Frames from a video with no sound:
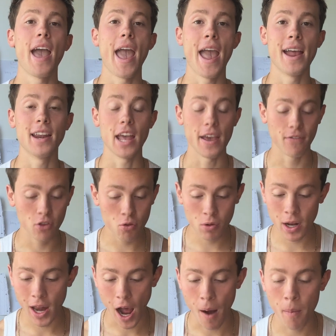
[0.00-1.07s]
And if you
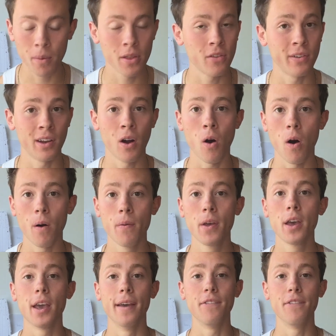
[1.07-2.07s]
need help with this at all,